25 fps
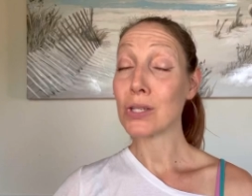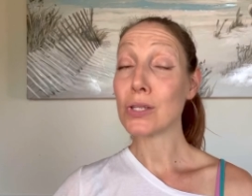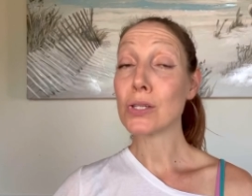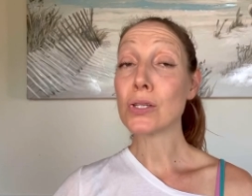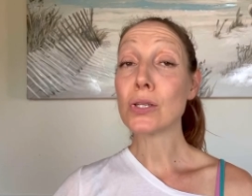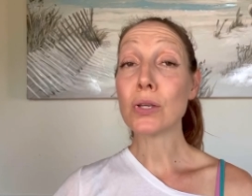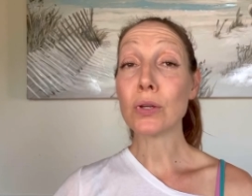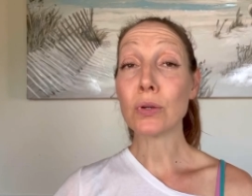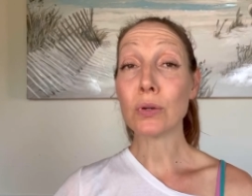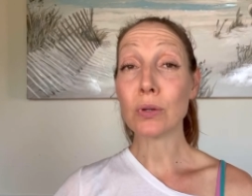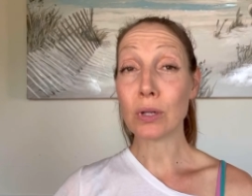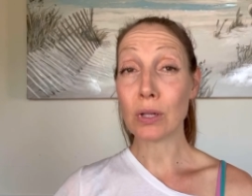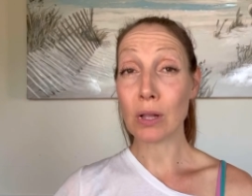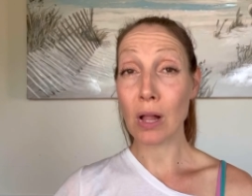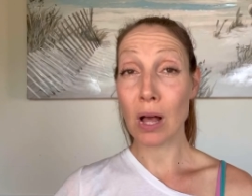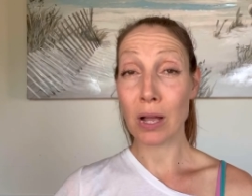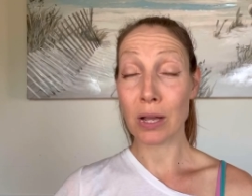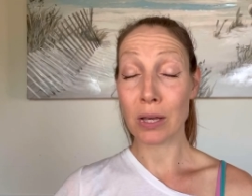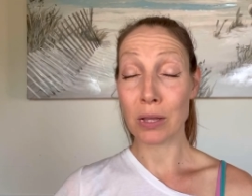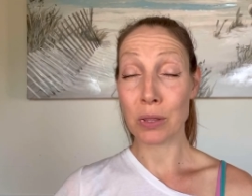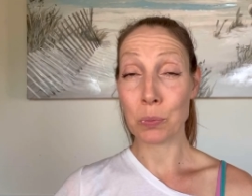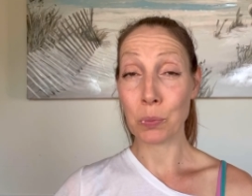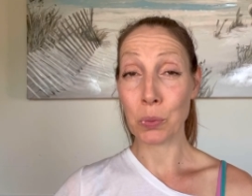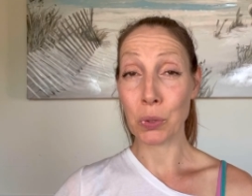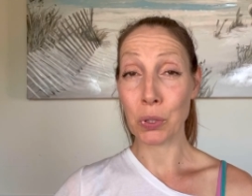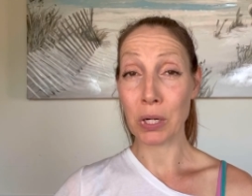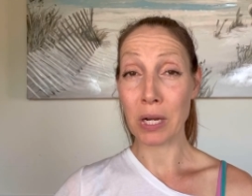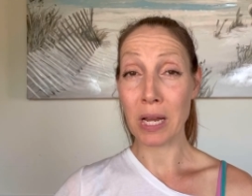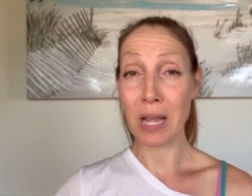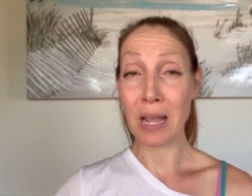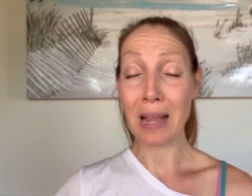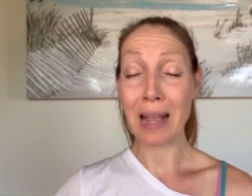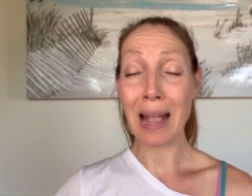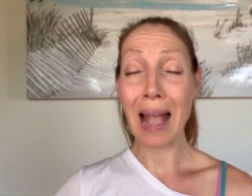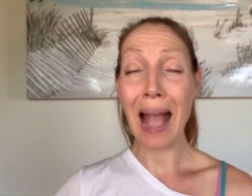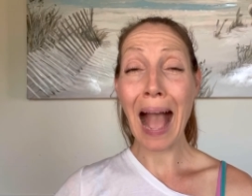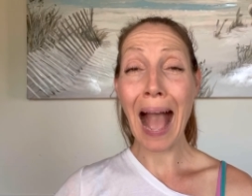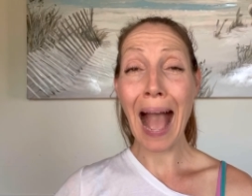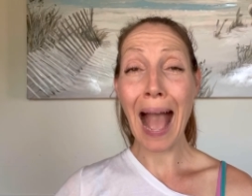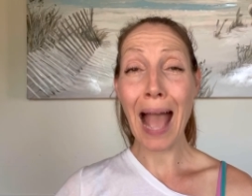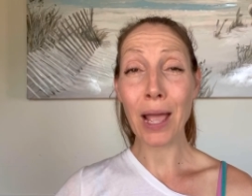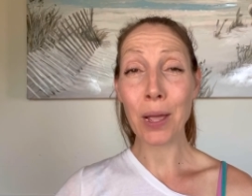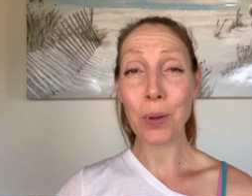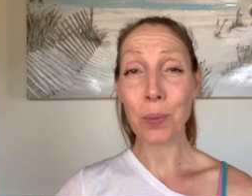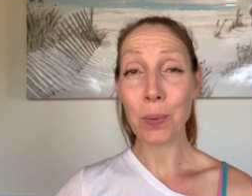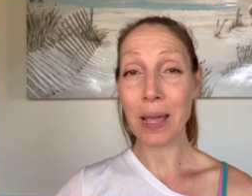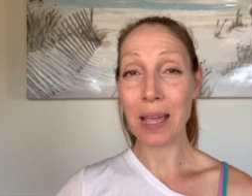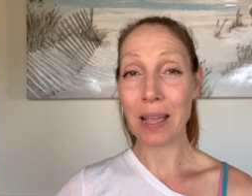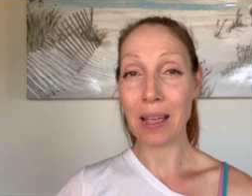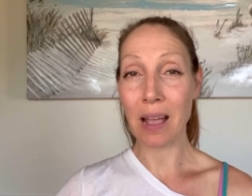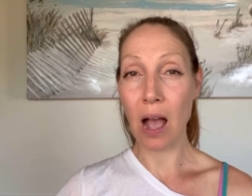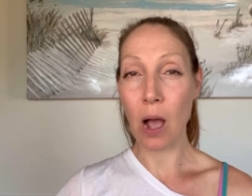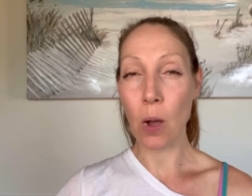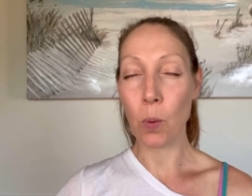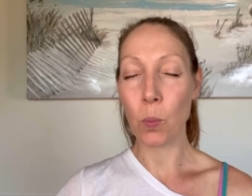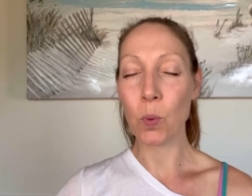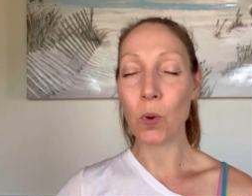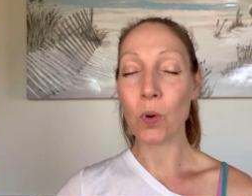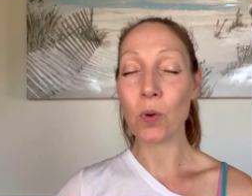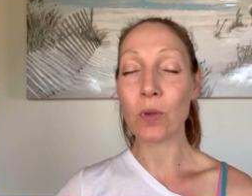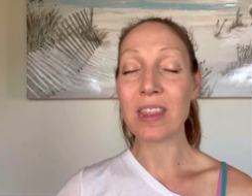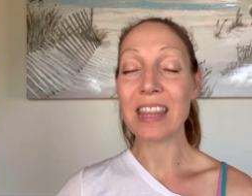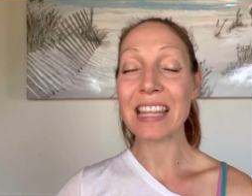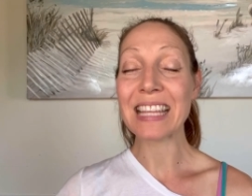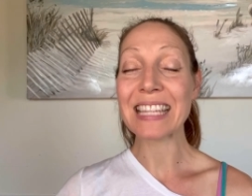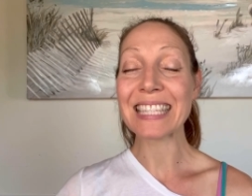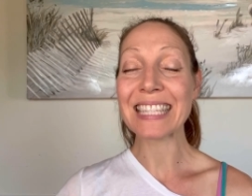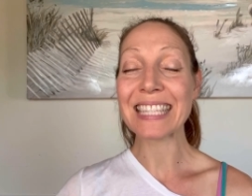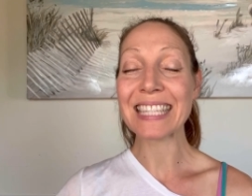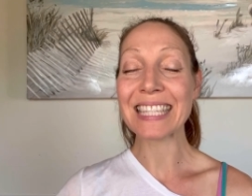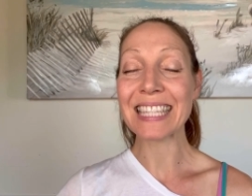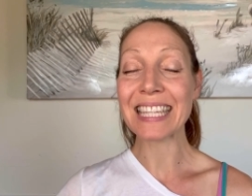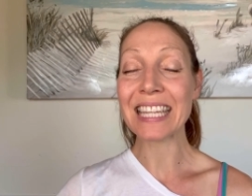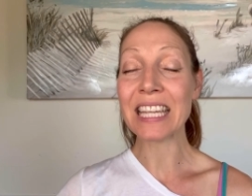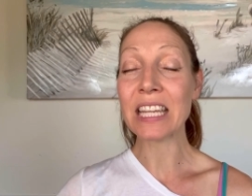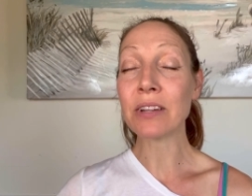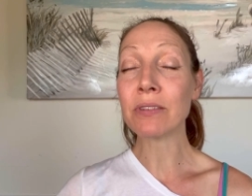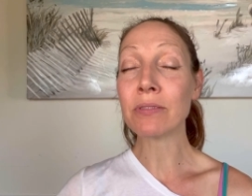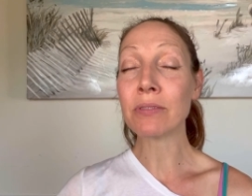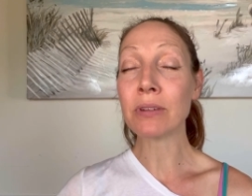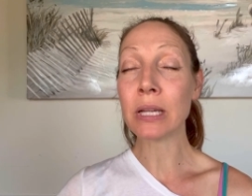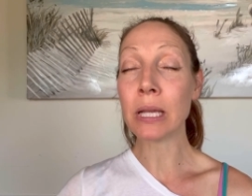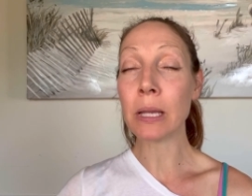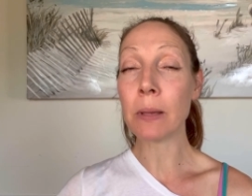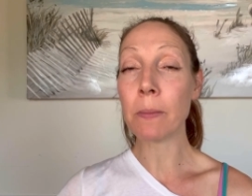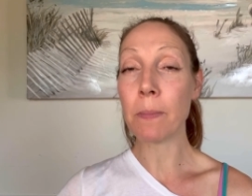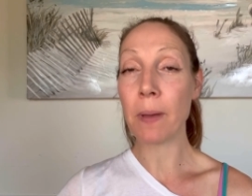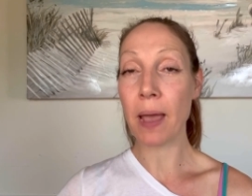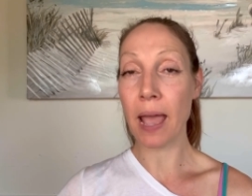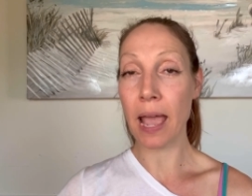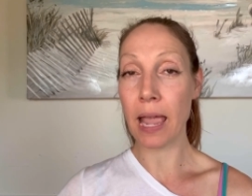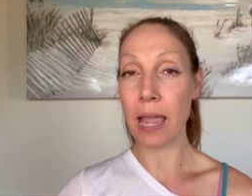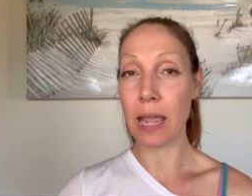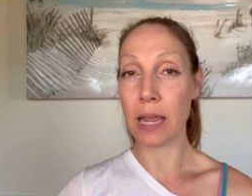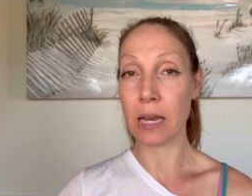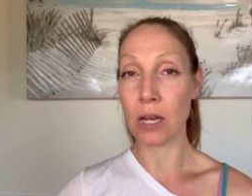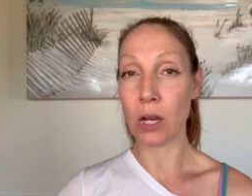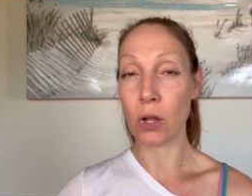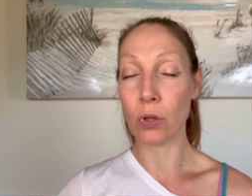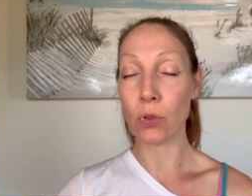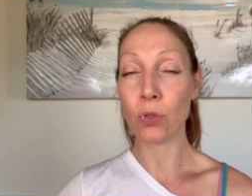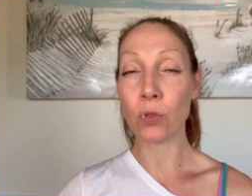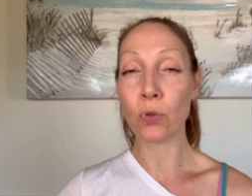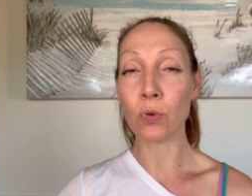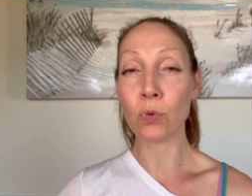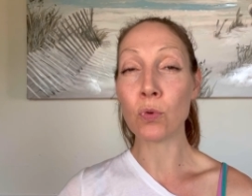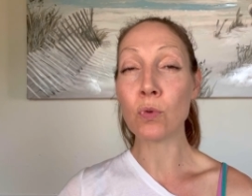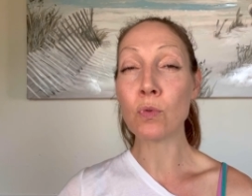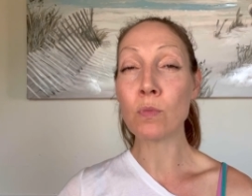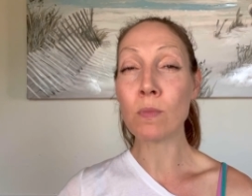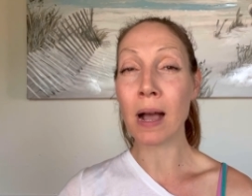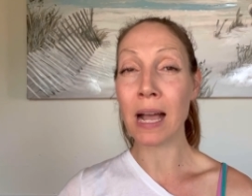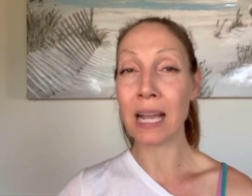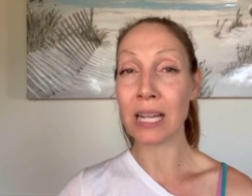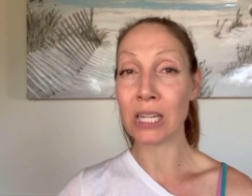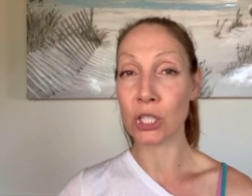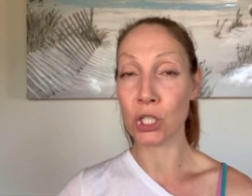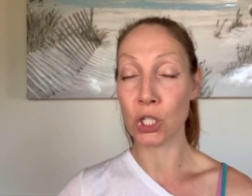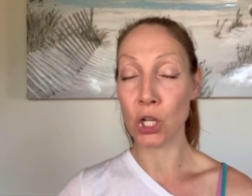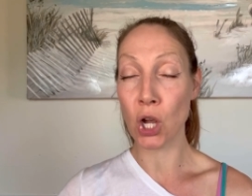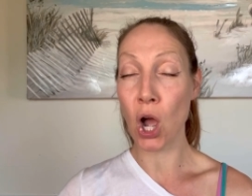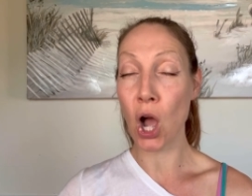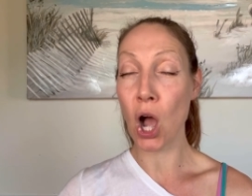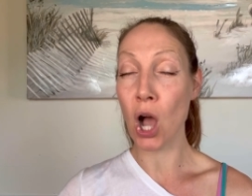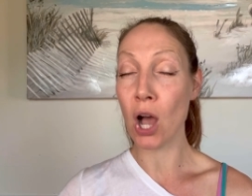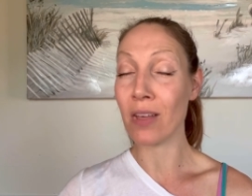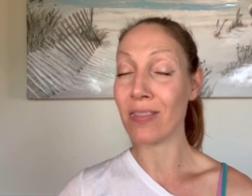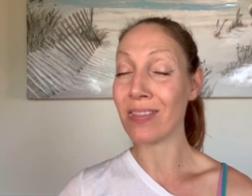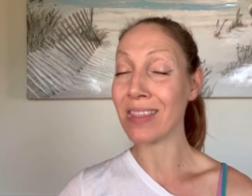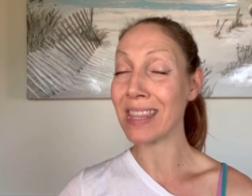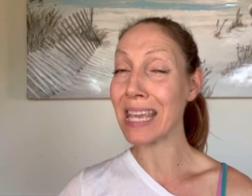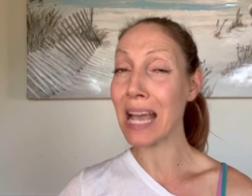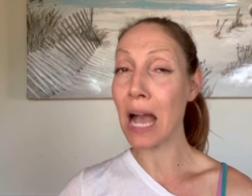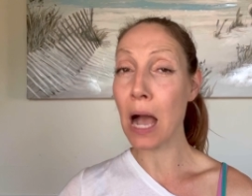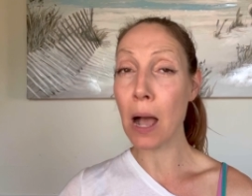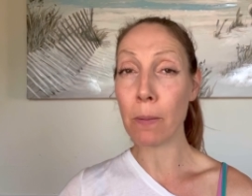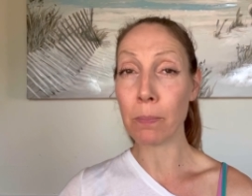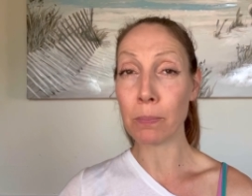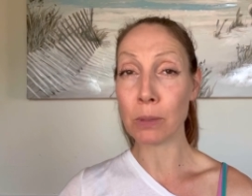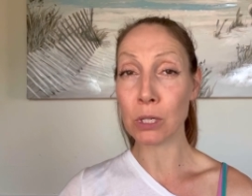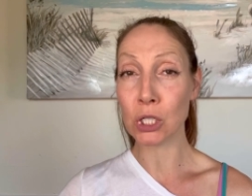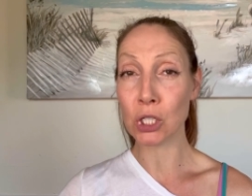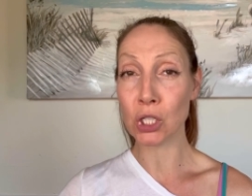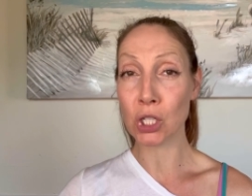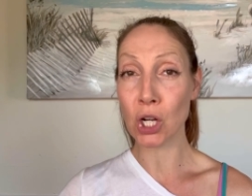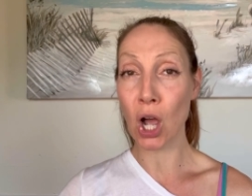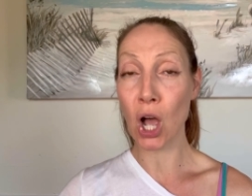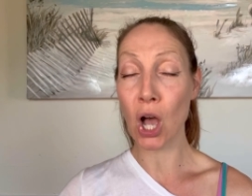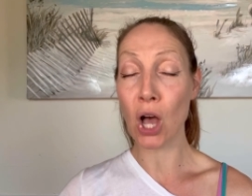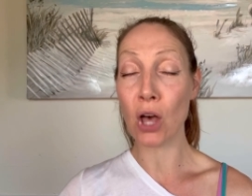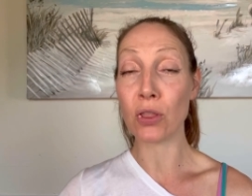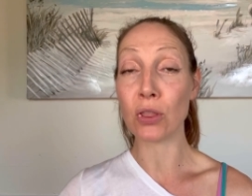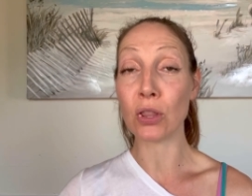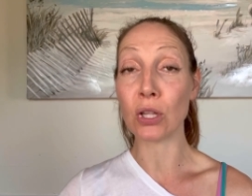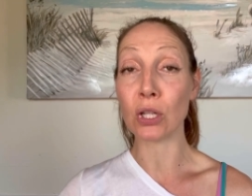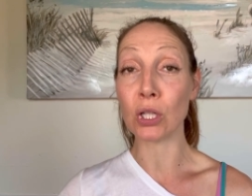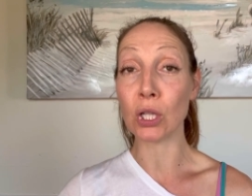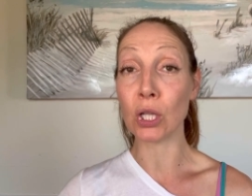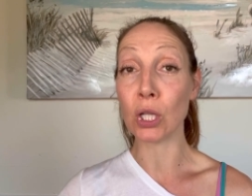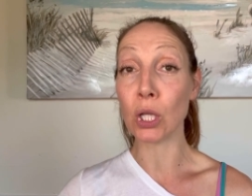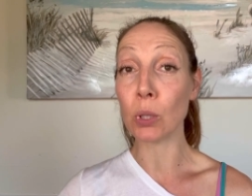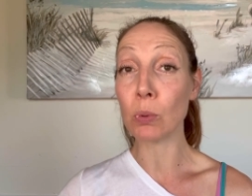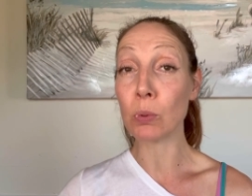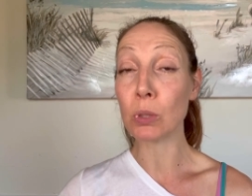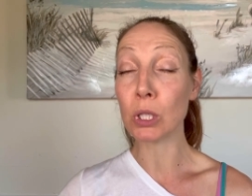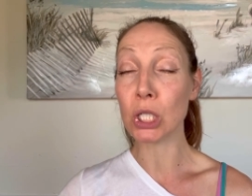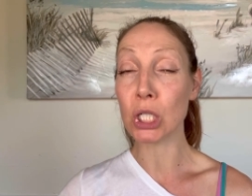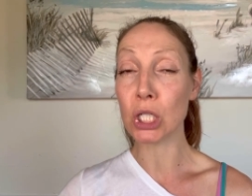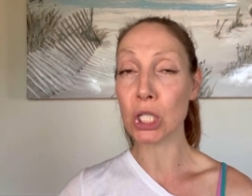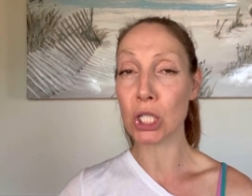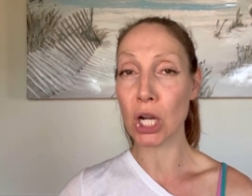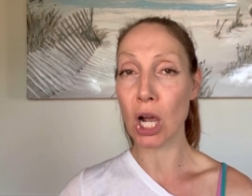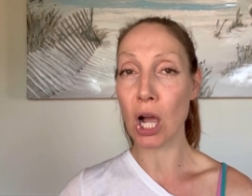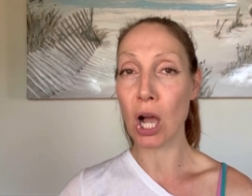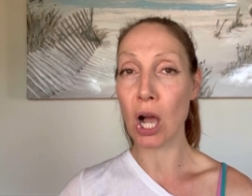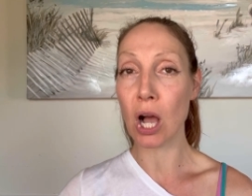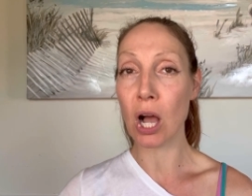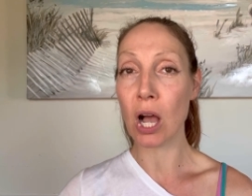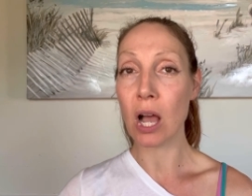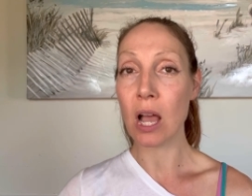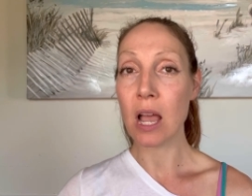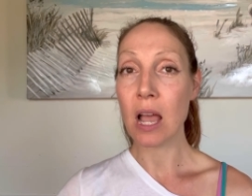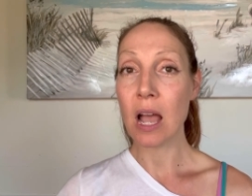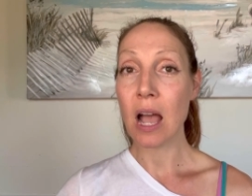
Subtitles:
2 o'clock in the morning, I wake up with searing pain through my jaw, the upper jaw, the lower jaw.